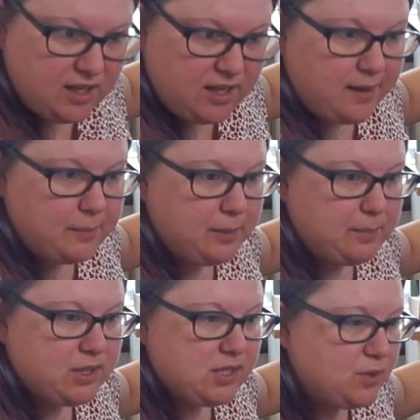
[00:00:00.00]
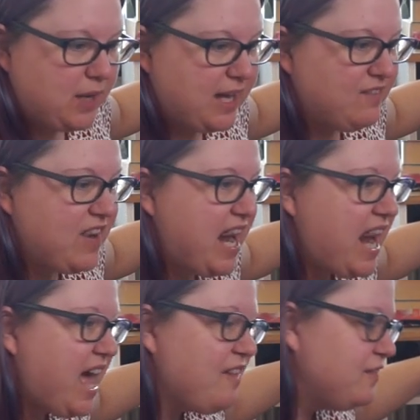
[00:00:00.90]
How many books do I have
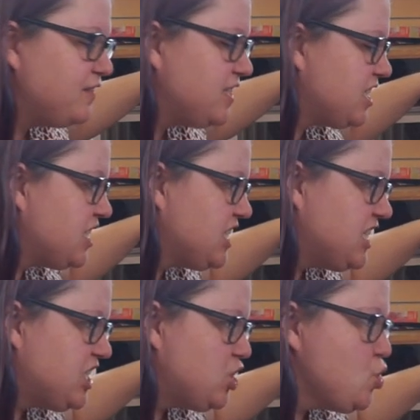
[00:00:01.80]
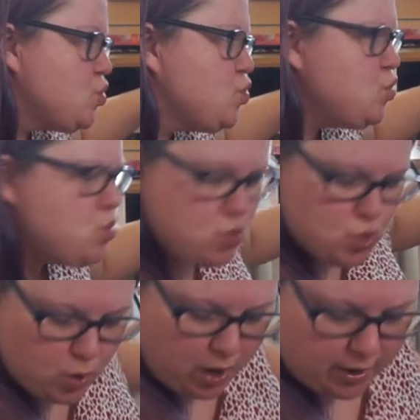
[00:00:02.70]
left?
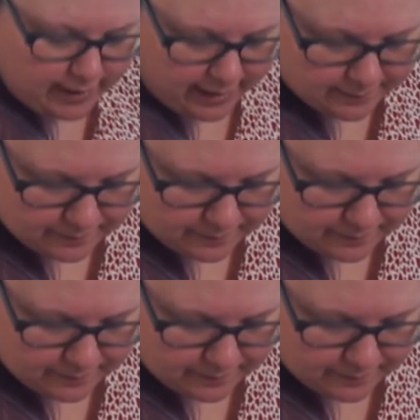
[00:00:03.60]
Ooh, okay.